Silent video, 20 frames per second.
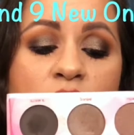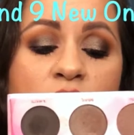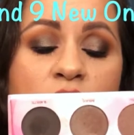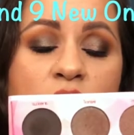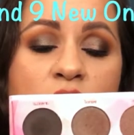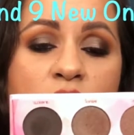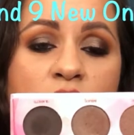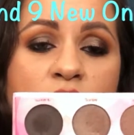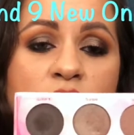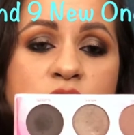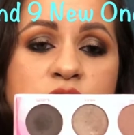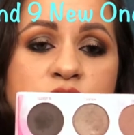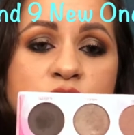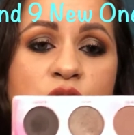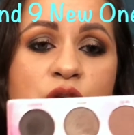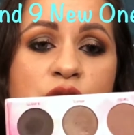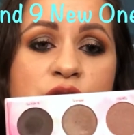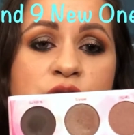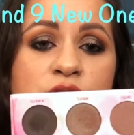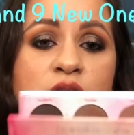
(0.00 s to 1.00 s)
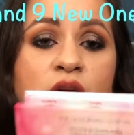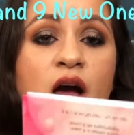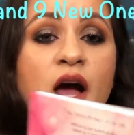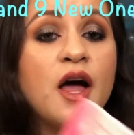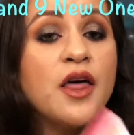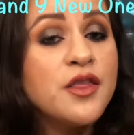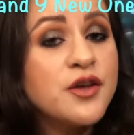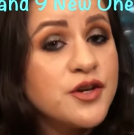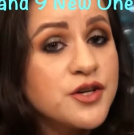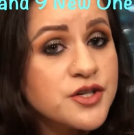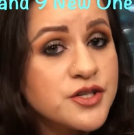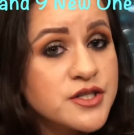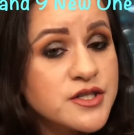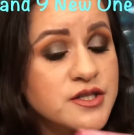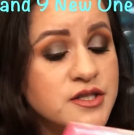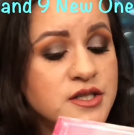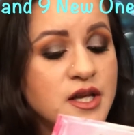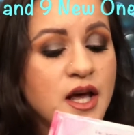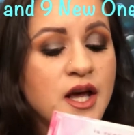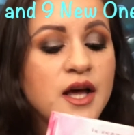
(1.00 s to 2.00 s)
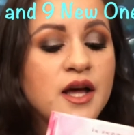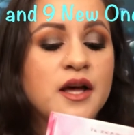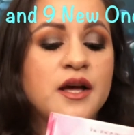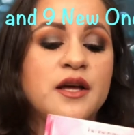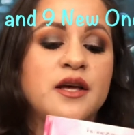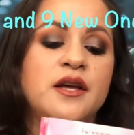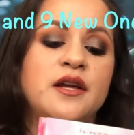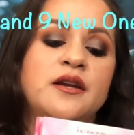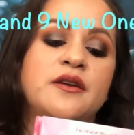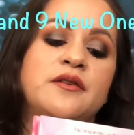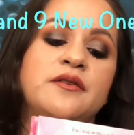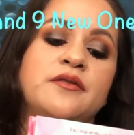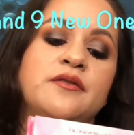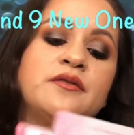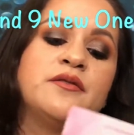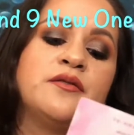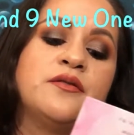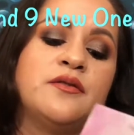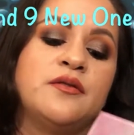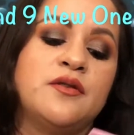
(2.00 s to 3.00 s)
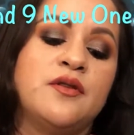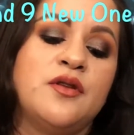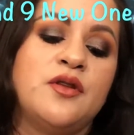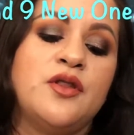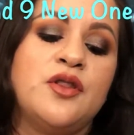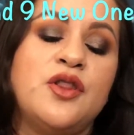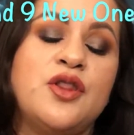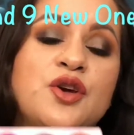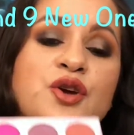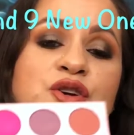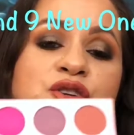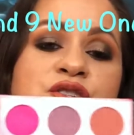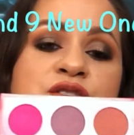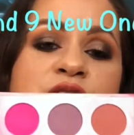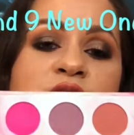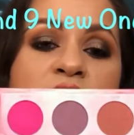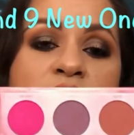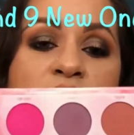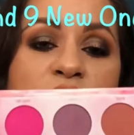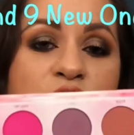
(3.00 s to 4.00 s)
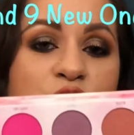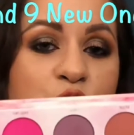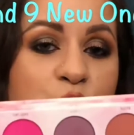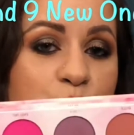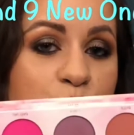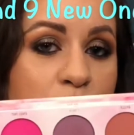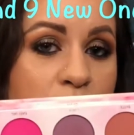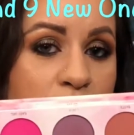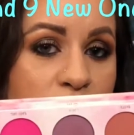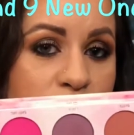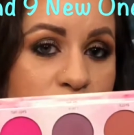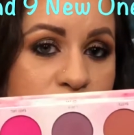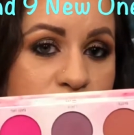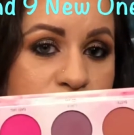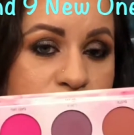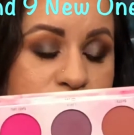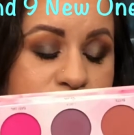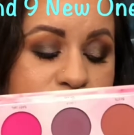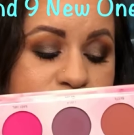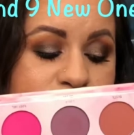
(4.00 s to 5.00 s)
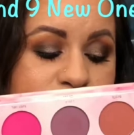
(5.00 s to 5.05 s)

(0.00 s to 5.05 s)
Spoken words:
And on the other side, there's 9 new colors.